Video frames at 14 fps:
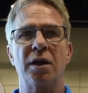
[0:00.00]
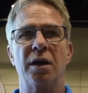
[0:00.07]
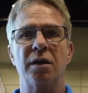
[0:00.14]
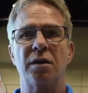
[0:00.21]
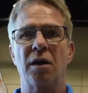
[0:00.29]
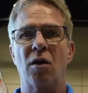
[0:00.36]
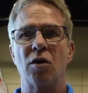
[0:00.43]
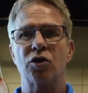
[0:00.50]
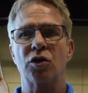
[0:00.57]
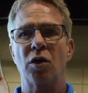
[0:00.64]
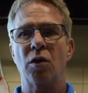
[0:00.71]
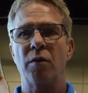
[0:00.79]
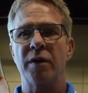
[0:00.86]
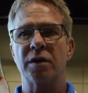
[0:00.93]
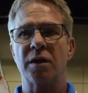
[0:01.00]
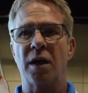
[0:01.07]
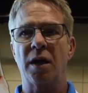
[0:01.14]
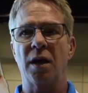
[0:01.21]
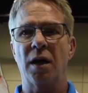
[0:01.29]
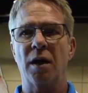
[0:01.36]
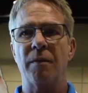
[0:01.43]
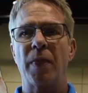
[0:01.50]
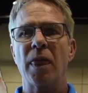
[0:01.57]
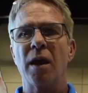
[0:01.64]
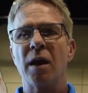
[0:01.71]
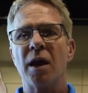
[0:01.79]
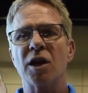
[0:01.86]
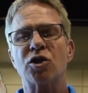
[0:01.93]
It also is
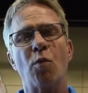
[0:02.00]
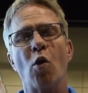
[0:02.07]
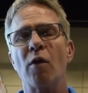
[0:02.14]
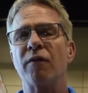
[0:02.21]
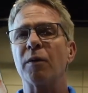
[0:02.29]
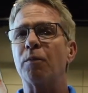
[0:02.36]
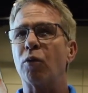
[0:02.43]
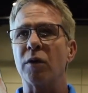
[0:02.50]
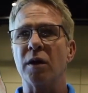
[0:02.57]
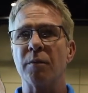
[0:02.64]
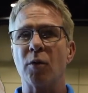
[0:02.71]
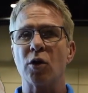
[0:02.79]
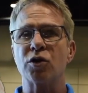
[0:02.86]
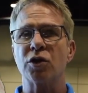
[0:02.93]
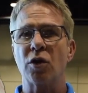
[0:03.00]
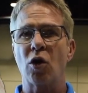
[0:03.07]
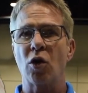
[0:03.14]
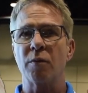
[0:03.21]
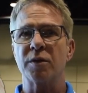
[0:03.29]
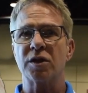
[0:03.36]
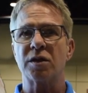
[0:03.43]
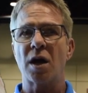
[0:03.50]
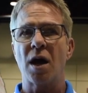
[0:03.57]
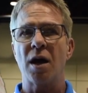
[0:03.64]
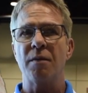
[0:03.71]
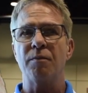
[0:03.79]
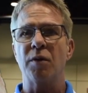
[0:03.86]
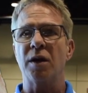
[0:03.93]
it's more of a pre-emergent
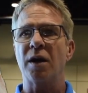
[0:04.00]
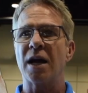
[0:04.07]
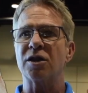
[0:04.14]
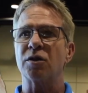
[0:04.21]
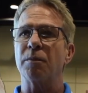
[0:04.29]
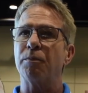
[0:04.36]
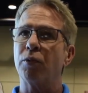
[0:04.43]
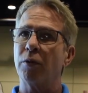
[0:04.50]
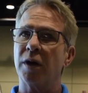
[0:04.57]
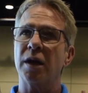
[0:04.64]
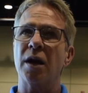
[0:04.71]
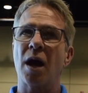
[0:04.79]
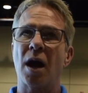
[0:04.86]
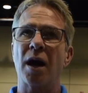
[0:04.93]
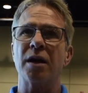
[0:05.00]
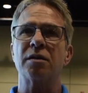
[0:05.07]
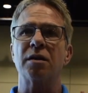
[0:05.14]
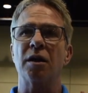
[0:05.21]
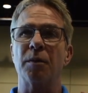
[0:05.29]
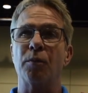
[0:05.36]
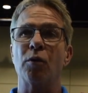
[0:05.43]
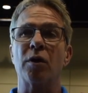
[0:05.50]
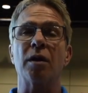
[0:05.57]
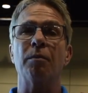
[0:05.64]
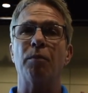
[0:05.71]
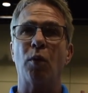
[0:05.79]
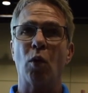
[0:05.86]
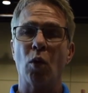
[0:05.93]
herbicide, but it has a pretty nice and a pretty
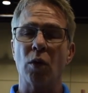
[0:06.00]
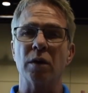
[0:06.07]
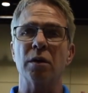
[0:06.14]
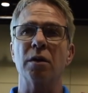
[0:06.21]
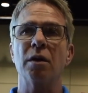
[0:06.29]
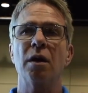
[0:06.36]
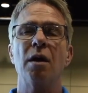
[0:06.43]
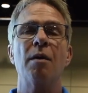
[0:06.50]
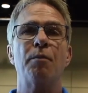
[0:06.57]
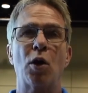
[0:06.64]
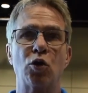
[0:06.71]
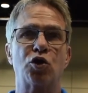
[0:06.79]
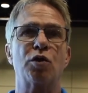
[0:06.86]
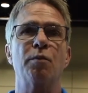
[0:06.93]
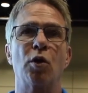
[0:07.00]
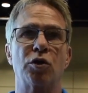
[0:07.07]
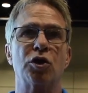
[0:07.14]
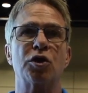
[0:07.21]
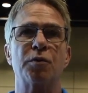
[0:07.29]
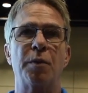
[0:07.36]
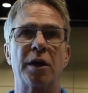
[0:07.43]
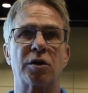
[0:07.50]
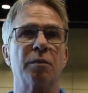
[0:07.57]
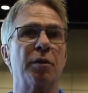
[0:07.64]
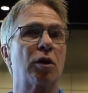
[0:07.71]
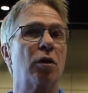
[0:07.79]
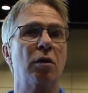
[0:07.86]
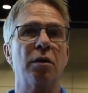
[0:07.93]
important post-emergent
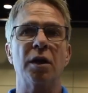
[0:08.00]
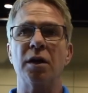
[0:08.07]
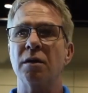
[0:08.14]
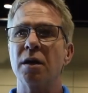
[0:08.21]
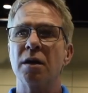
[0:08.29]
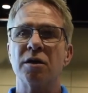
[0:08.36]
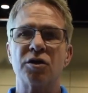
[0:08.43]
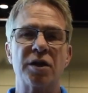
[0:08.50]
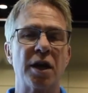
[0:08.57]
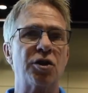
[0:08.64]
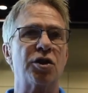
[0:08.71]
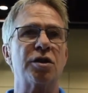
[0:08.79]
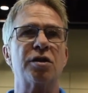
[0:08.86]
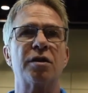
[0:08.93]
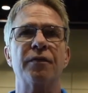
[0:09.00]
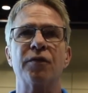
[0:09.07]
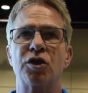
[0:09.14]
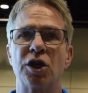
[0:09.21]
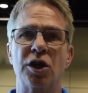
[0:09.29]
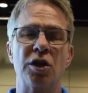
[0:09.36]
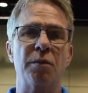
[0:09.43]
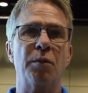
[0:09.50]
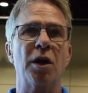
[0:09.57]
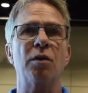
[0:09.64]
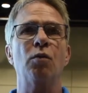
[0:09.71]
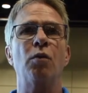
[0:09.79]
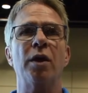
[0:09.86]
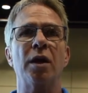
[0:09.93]
spectrum, including sedges and Virginia
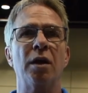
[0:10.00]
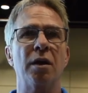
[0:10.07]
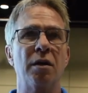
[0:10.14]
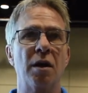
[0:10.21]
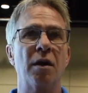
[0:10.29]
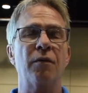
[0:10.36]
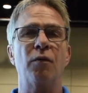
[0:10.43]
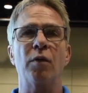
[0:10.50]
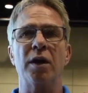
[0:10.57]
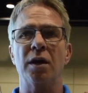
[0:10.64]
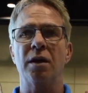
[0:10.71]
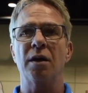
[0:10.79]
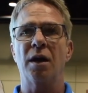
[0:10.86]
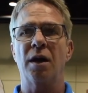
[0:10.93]
buttonweed and doveweed,